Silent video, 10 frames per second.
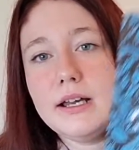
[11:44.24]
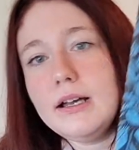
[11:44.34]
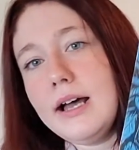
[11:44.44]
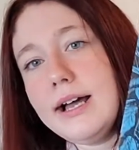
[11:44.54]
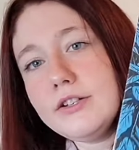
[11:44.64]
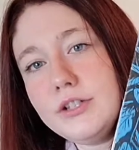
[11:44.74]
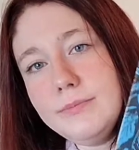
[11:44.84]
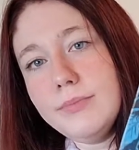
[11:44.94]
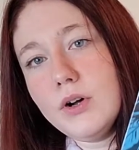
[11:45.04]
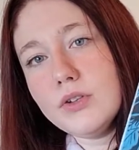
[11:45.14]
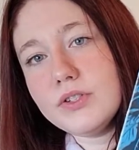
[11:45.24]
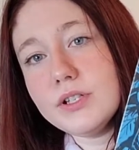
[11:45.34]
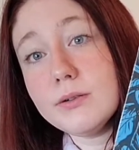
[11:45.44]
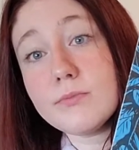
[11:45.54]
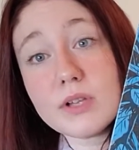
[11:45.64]
I actually bought
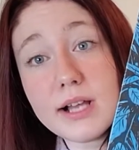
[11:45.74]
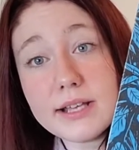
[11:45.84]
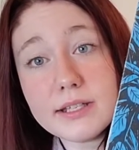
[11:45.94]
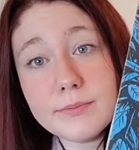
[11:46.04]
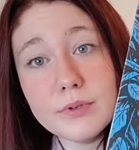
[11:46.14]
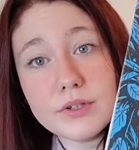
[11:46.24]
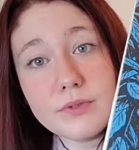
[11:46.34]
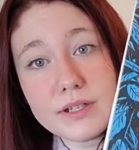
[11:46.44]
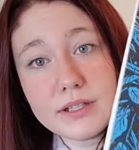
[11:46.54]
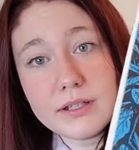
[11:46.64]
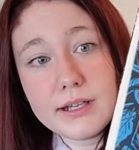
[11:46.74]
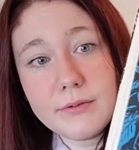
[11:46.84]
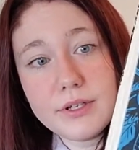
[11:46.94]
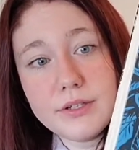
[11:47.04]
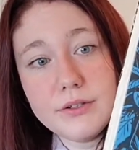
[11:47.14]
some classic books recently that
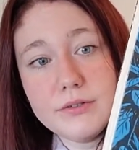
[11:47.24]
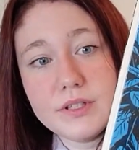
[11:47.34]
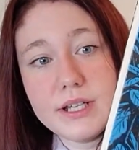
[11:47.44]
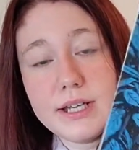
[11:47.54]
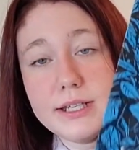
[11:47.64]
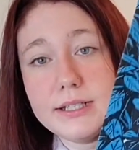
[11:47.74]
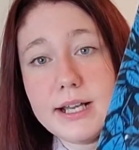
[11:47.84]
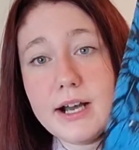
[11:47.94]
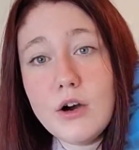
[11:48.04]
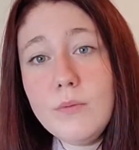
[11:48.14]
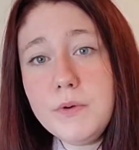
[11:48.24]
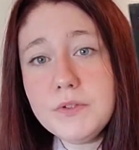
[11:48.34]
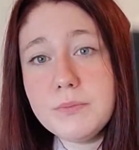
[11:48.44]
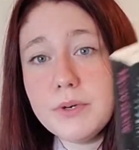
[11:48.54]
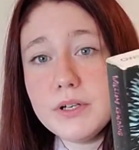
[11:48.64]
were used, and I
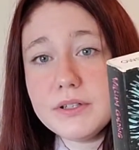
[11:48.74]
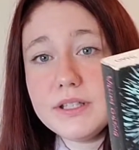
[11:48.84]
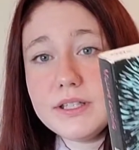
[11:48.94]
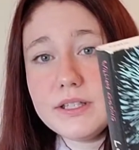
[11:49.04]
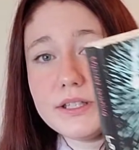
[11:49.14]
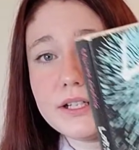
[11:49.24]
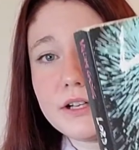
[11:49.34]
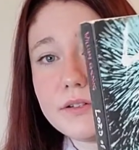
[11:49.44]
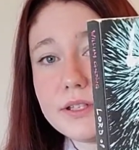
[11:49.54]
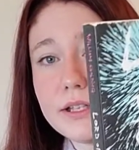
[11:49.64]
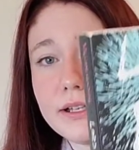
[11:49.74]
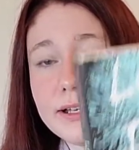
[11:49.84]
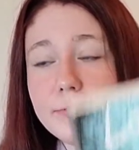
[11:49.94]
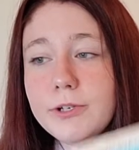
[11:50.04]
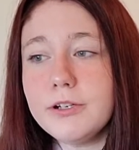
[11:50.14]
almost bought this instead of going to the
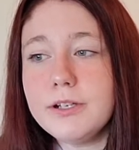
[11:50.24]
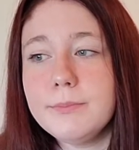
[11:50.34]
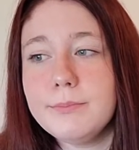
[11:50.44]
library,